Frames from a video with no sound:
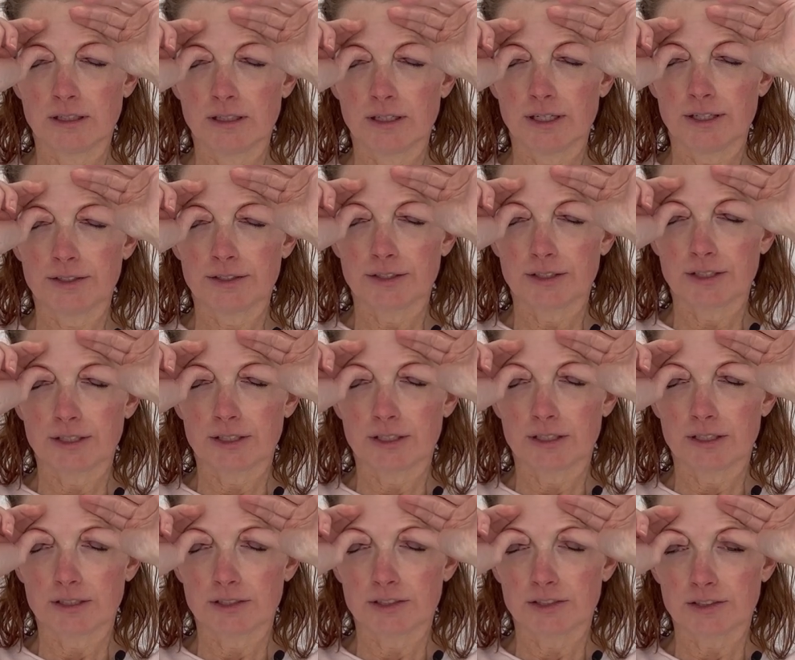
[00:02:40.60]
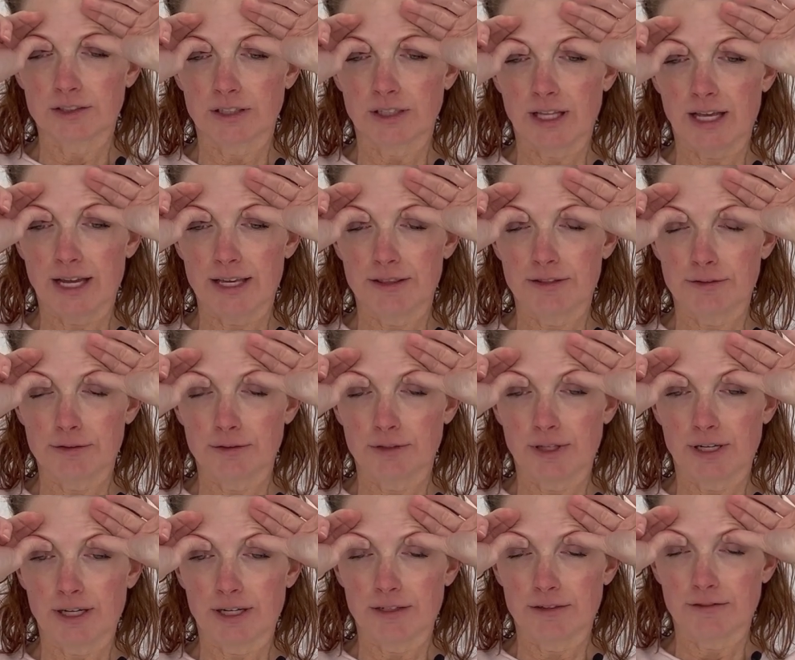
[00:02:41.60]
and you're going to just glide through
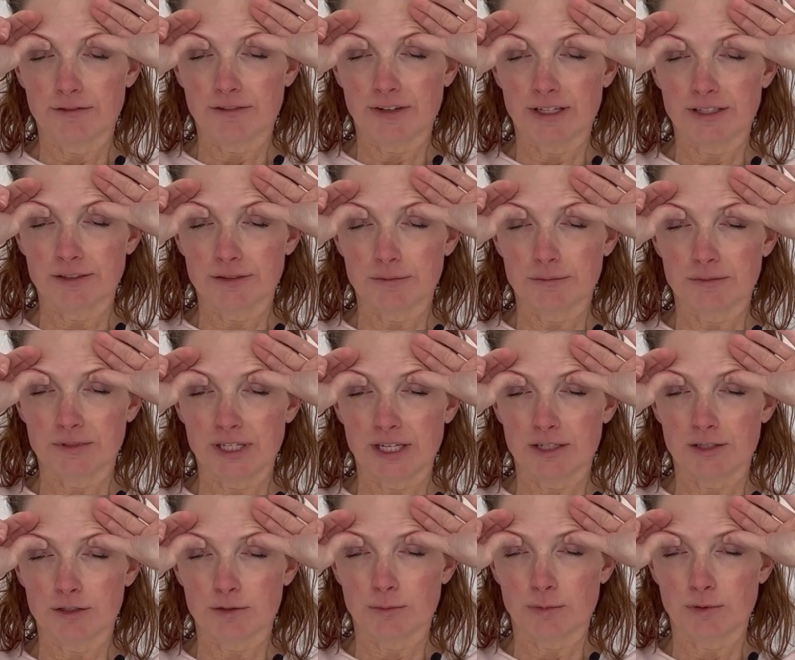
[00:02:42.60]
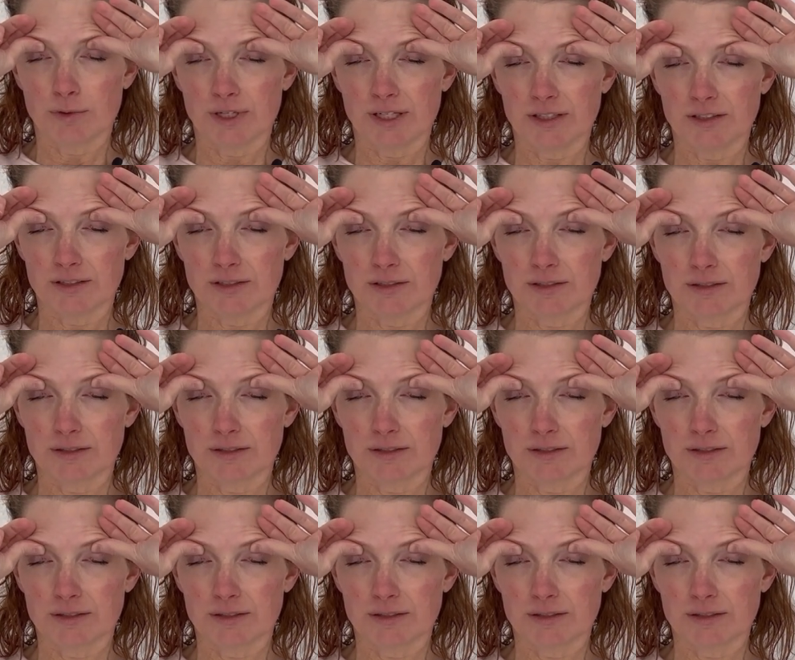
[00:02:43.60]
there and find some tender points.